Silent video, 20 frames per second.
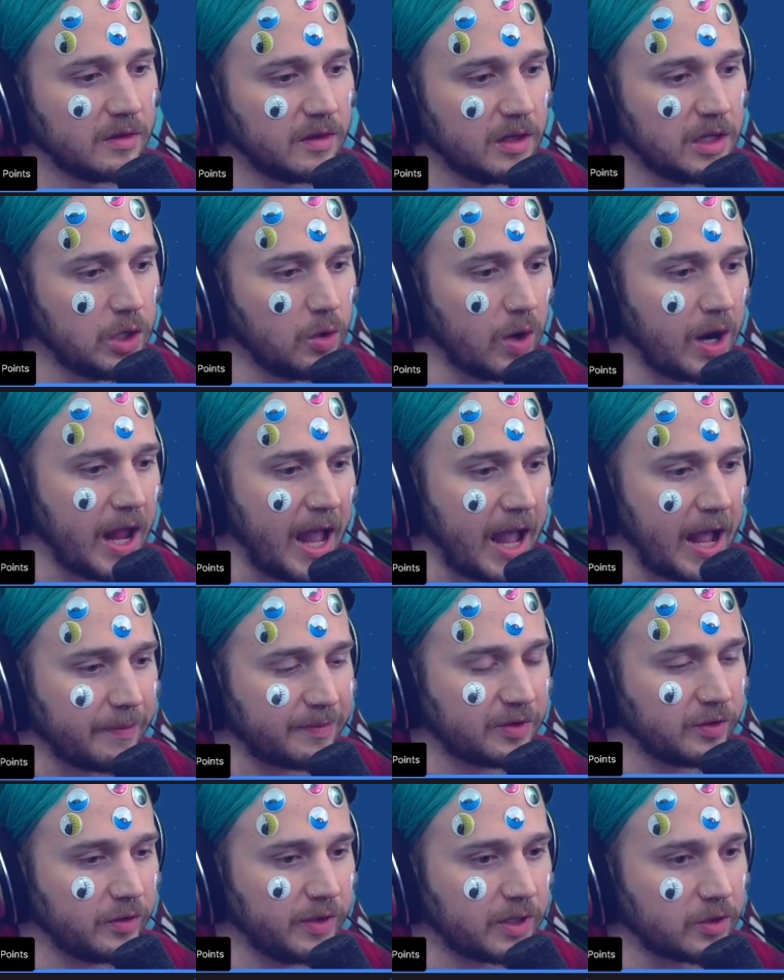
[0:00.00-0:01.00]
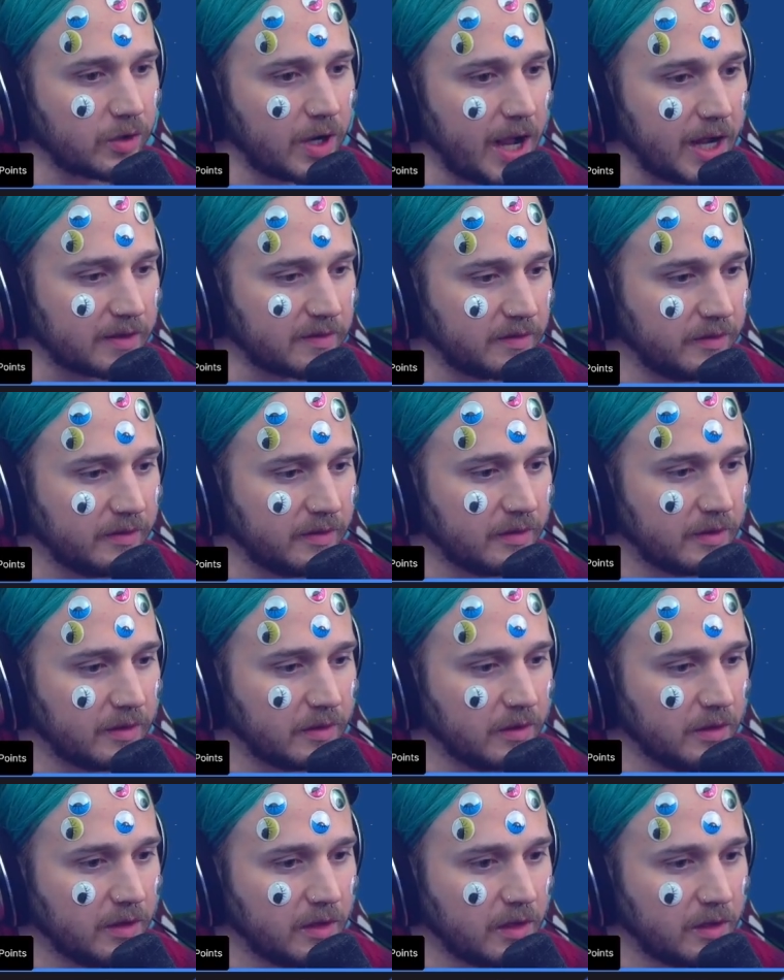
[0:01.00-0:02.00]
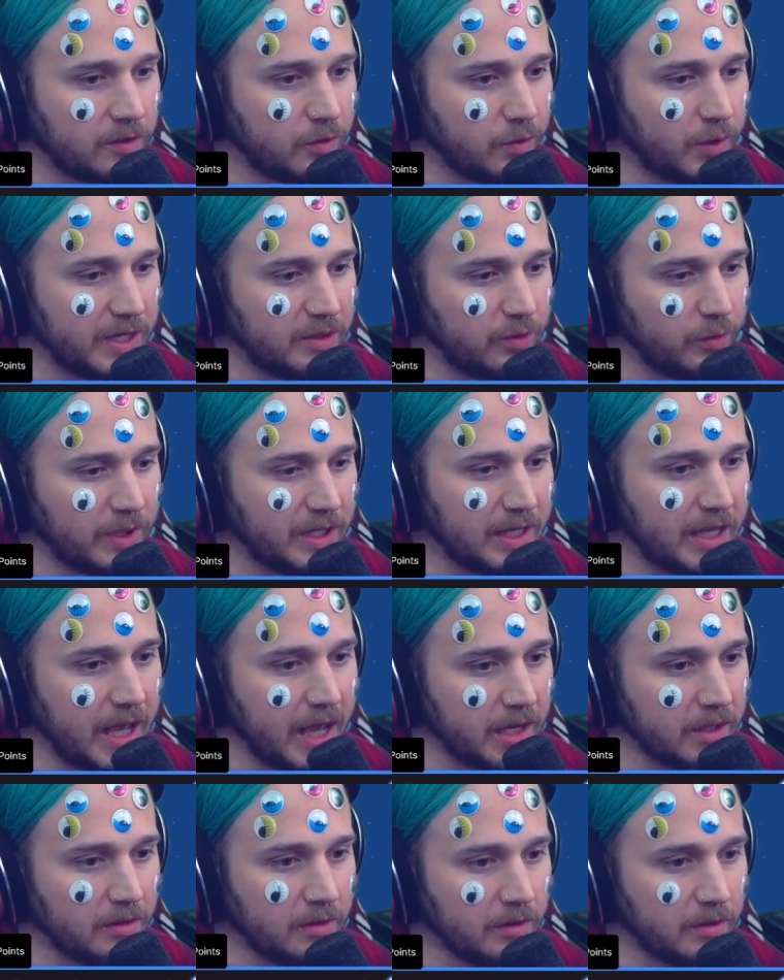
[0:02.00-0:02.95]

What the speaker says: You are absolutely correct. Do I do it again?